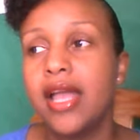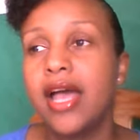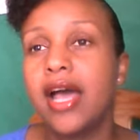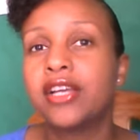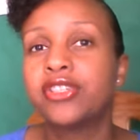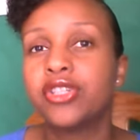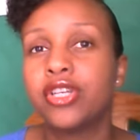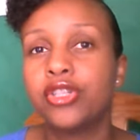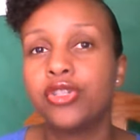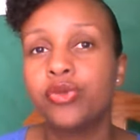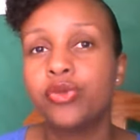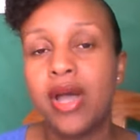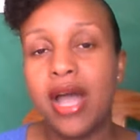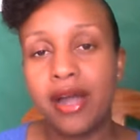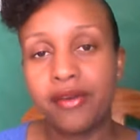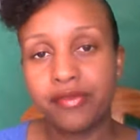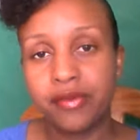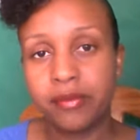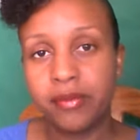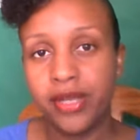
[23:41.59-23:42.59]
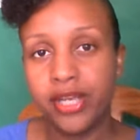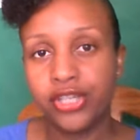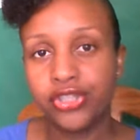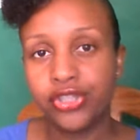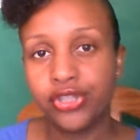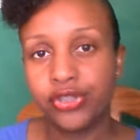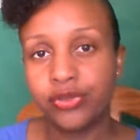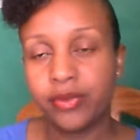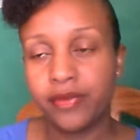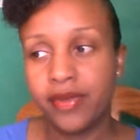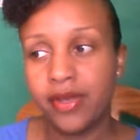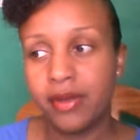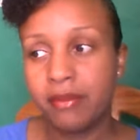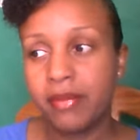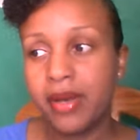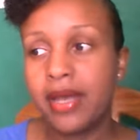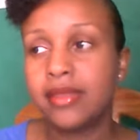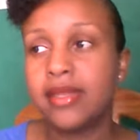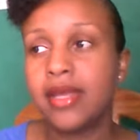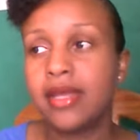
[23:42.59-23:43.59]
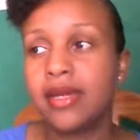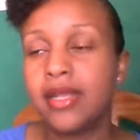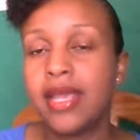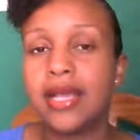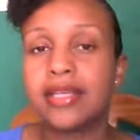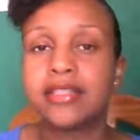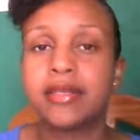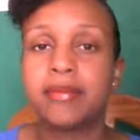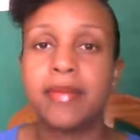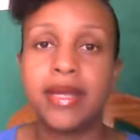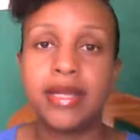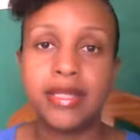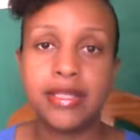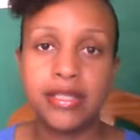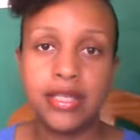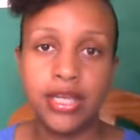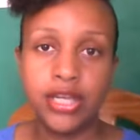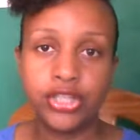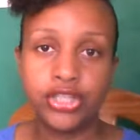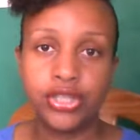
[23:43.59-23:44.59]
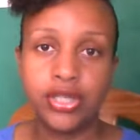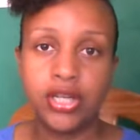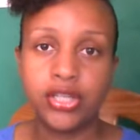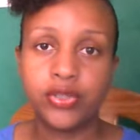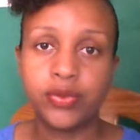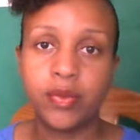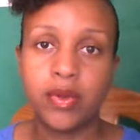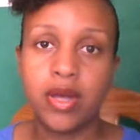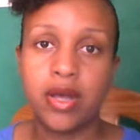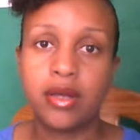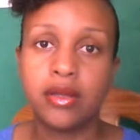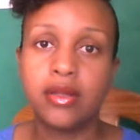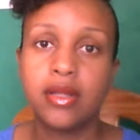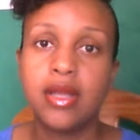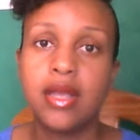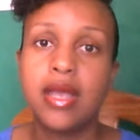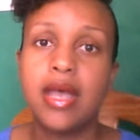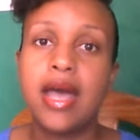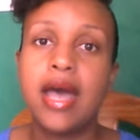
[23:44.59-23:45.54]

So I do affirmations with him, and then he has a meditation as well.